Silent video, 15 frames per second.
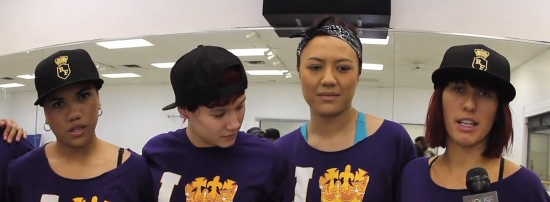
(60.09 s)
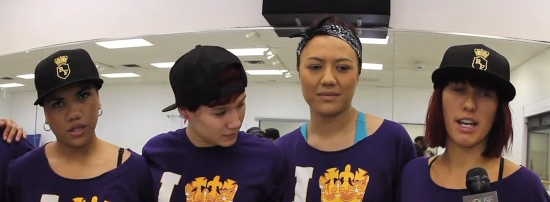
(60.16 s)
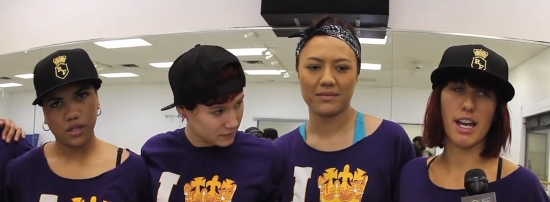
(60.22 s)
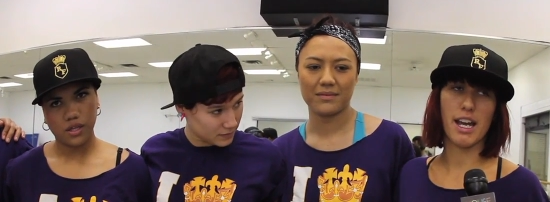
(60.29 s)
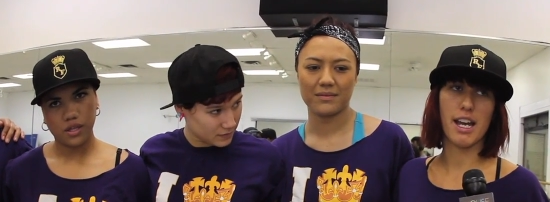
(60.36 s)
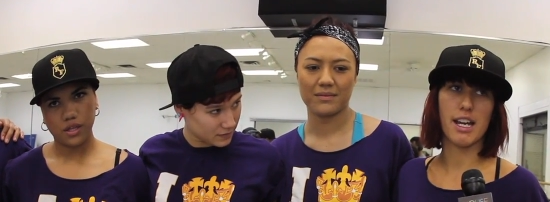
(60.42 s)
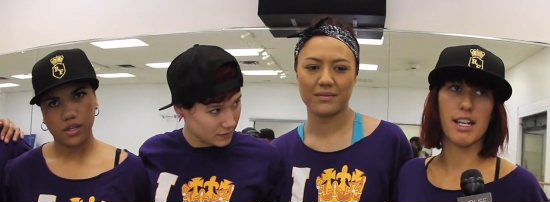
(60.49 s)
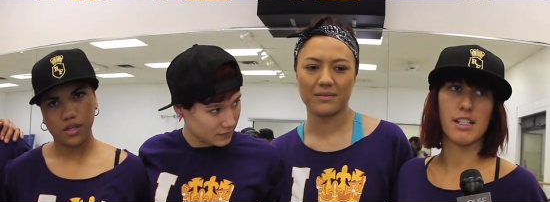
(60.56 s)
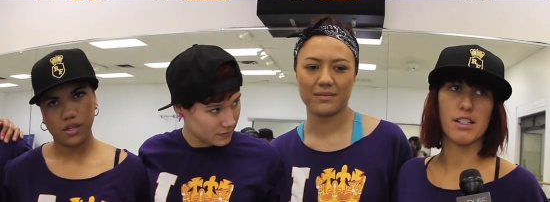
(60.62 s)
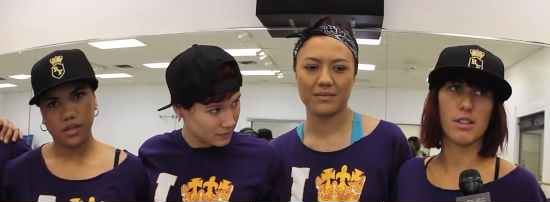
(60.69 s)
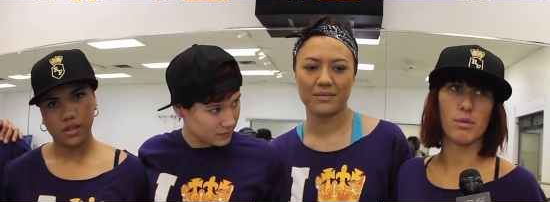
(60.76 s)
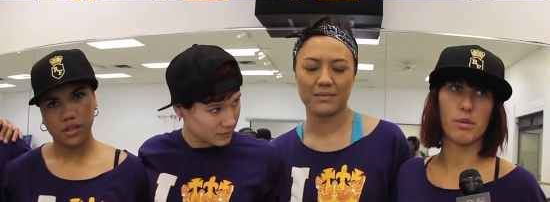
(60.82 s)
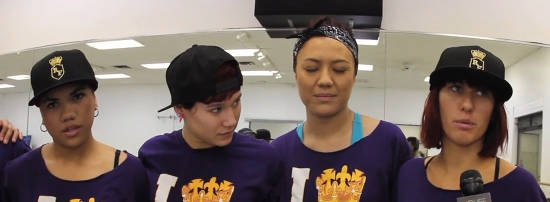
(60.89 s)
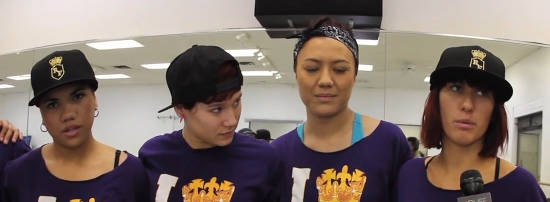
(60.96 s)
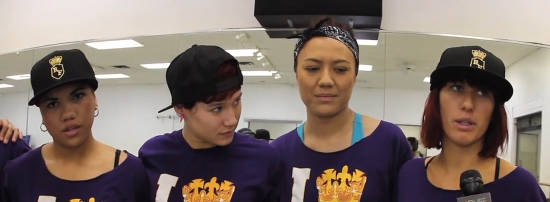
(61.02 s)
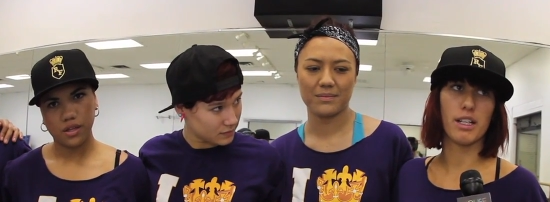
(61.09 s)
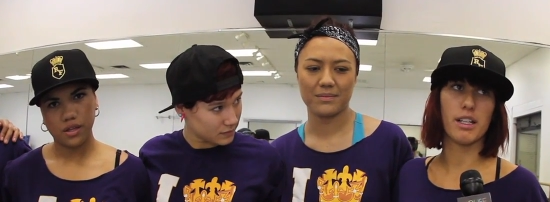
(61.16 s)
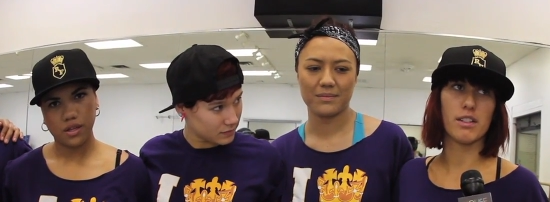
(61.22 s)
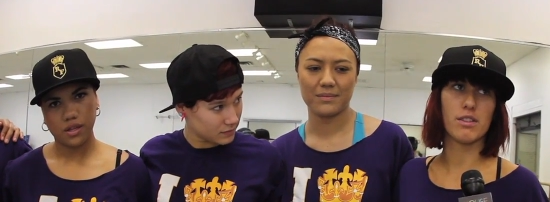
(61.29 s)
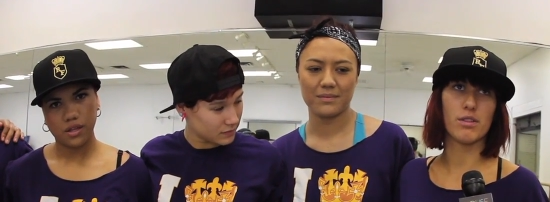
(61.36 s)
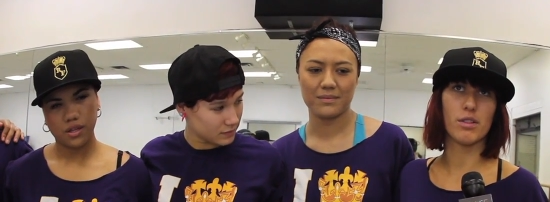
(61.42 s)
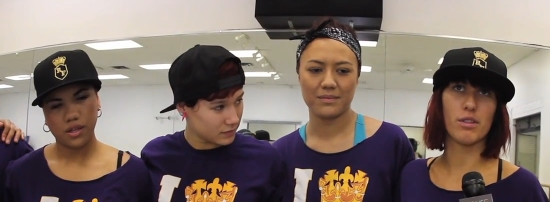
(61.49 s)
Speaker 1: and when
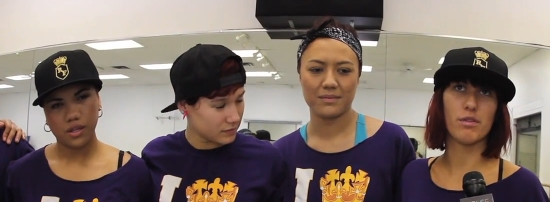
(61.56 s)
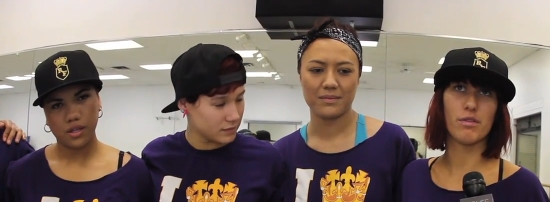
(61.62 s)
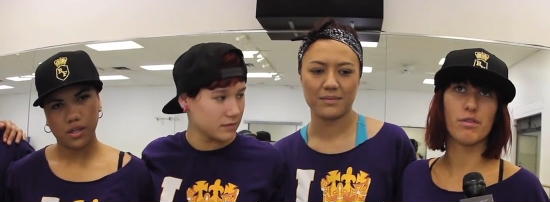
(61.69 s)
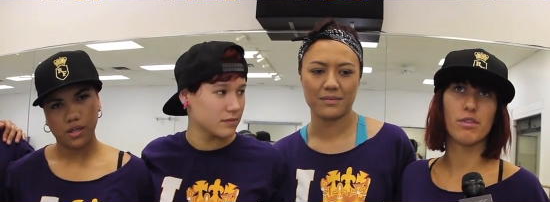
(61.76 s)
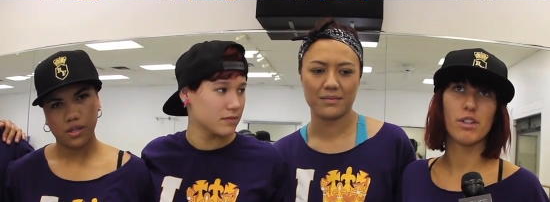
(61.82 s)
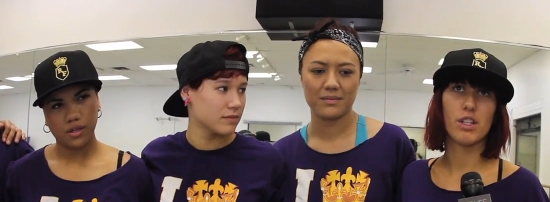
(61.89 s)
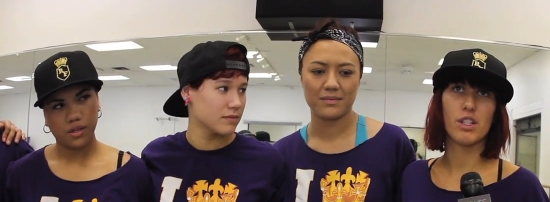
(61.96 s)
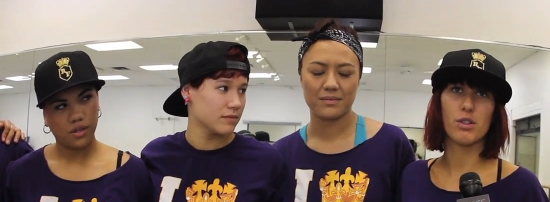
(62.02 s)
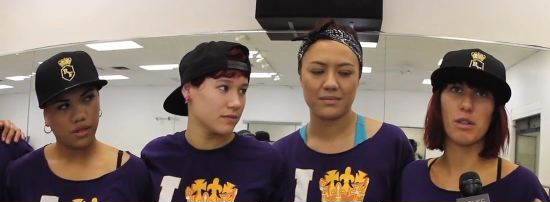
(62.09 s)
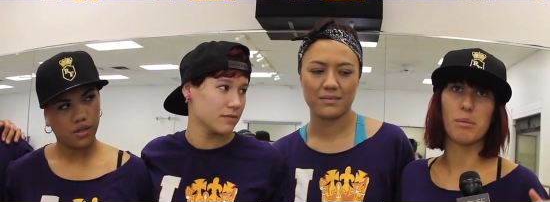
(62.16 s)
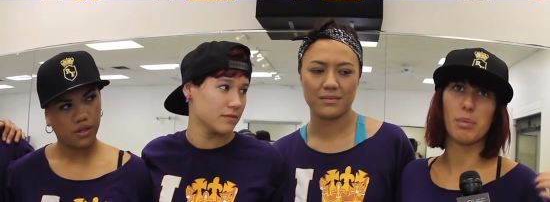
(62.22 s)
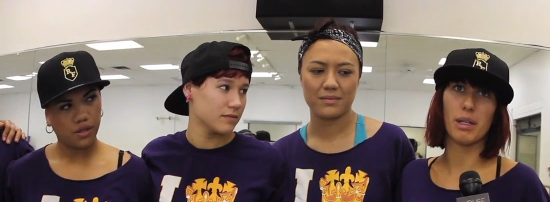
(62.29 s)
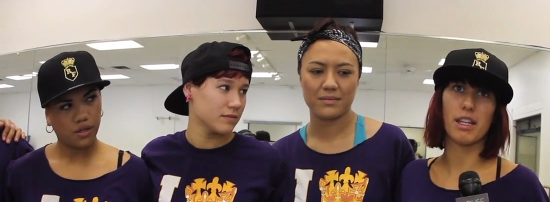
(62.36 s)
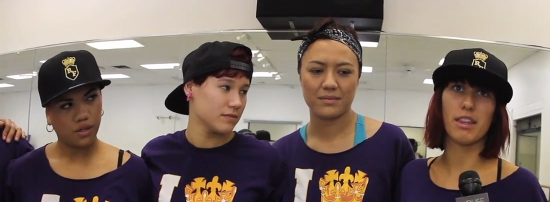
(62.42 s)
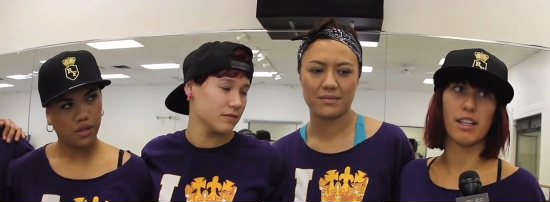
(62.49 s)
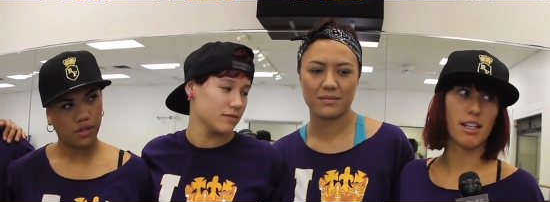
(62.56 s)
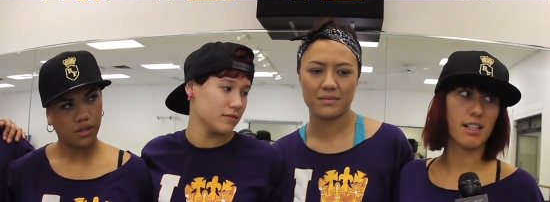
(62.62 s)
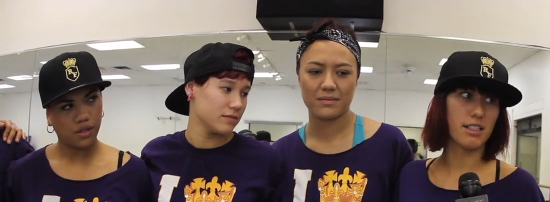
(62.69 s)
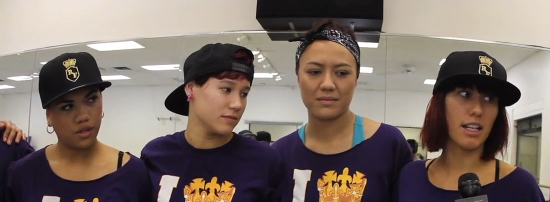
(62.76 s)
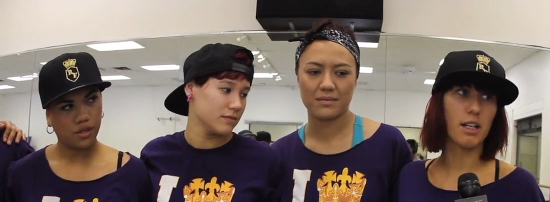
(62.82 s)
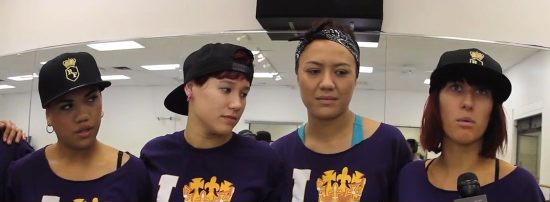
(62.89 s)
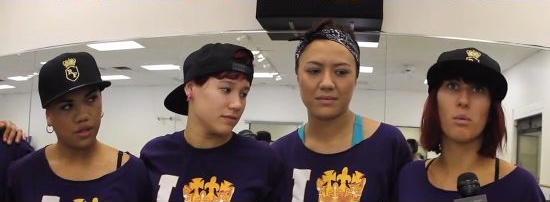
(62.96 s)
we're sort of doing big things
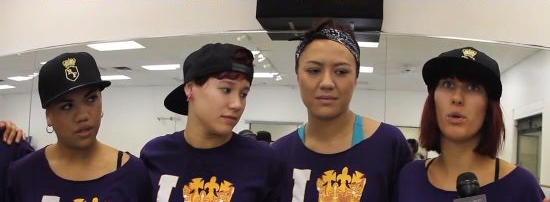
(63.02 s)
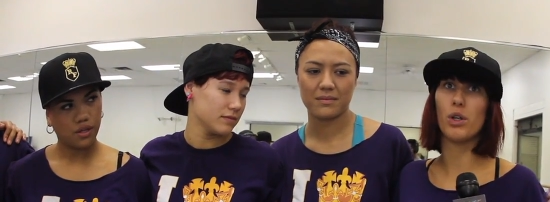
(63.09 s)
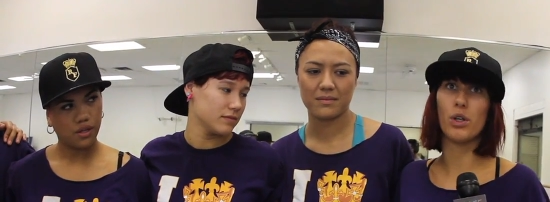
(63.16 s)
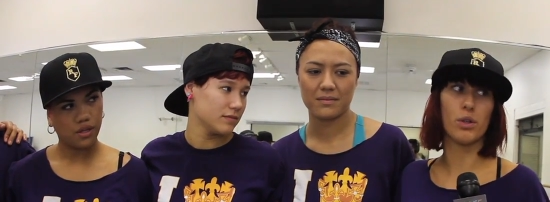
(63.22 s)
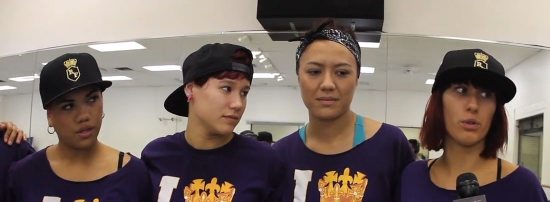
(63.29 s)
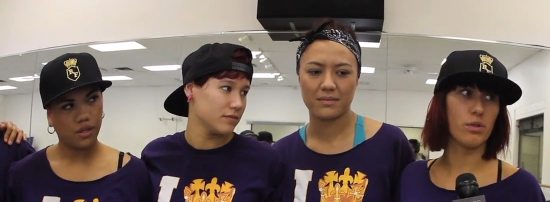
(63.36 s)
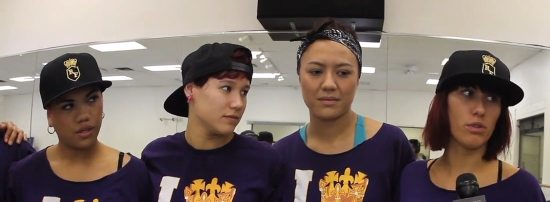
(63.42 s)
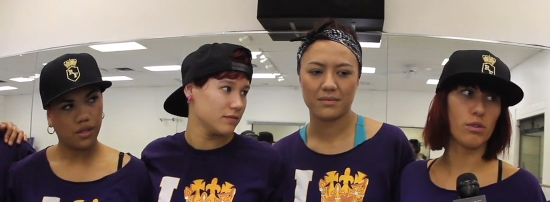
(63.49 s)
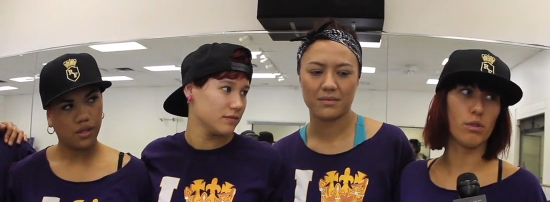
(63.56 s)
like Worlds